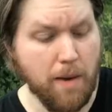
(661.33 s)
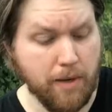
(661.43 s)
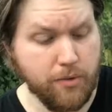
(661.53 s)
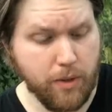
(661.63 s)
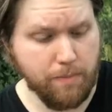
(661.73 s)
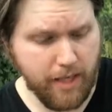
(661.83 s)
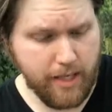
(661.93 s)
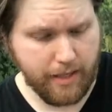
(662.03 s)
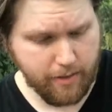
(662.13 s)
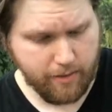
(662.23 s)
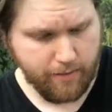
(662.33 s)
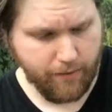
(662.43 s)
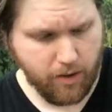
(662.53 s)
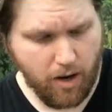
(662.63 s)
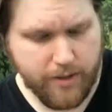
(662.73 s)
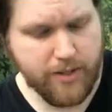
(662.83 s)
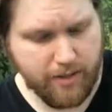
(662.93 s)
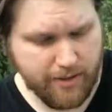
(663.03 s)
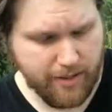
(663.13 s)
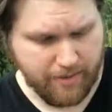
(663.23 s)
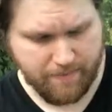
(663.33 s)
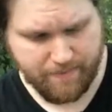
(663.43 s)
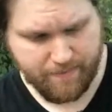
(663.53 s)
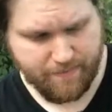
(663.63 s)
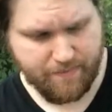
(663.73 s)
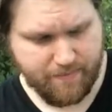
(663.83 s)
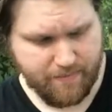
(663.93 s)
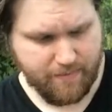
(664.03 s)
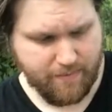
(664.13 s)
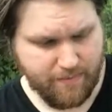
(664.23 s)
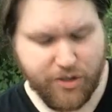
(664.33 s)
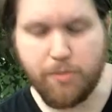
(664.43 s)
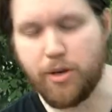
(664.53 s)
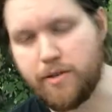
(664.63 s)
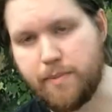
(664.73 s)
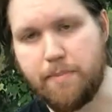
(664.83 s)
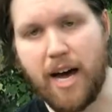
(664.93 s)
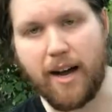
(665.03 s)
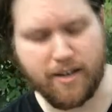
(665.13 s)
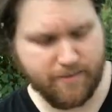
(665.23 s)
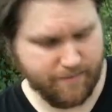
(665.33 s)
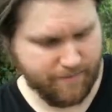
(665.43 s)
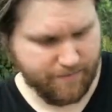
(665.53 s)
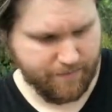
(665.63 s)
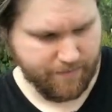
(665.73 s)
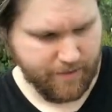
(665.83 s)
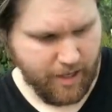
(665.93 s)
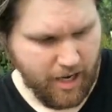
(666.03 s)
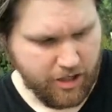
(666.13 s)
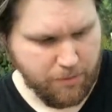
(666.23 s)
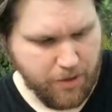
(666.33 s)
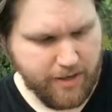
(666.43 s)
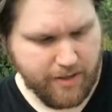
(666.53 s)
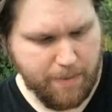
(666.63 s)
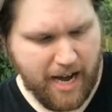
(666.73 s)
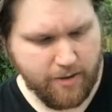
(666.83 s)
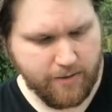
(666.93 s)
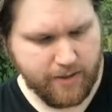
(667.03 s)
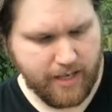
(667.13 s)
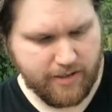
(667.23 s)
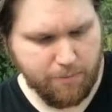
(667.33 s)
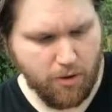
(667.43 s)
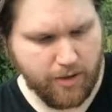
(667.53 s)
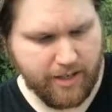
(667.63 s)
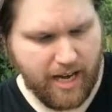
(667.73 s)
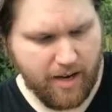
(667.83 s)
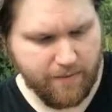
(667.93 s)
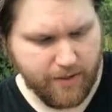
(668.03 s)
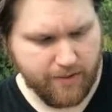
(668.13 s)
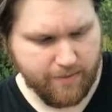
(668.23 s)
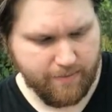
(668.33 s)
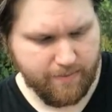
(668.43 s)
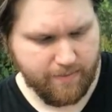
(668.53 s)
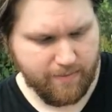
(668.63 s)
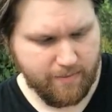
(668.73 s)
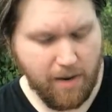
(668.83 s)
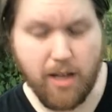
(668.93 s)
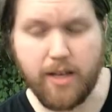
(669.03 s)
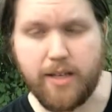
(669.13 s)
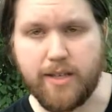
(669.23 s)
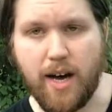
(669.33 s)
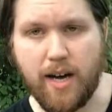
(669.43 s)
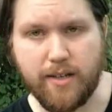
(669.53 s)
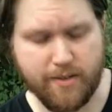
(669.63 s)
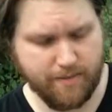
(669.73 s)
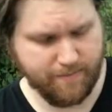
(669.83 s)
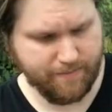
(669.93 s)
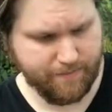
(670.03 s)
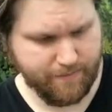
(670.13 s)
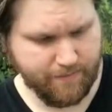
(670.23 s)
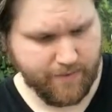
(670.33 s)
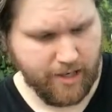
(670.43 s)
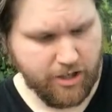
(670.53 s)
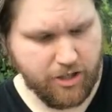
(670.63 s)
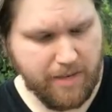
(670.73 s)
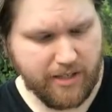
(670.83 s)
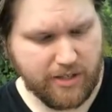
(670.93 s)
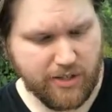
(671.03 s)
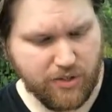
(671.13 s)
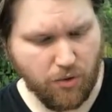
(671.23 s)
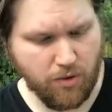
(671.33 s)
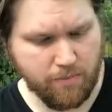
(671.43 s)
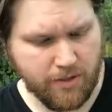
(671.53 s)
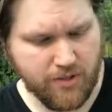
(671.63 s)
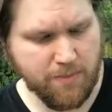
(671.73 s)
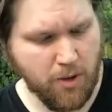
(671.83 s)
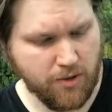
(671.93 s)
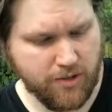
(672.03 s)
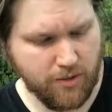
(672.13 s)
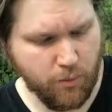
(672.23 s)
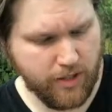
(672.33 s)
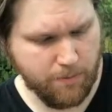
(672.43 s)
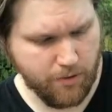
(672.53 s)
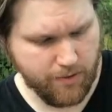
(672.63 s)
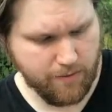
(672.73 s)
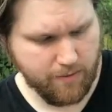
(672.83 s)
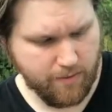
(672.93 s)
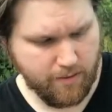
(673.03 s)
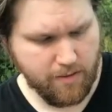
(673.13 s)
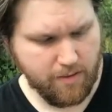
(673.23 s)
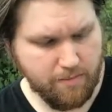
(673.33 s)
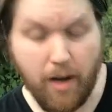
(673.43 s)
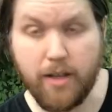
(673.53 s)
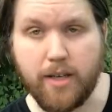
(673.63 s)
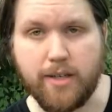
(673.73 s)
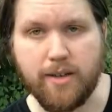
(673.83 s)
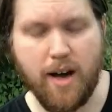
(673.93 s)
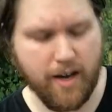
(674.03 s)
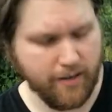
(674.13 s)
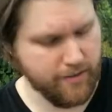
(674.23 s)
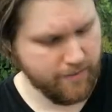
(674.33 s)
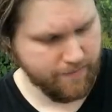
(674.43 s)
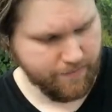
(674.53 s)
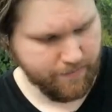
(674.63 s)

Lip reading: why must we bleed for constancy? She brings me back. She breathes the patterns against a broken canvas, my lady's eyes. She meets the storm and smirks and whispers, my lady's eyes.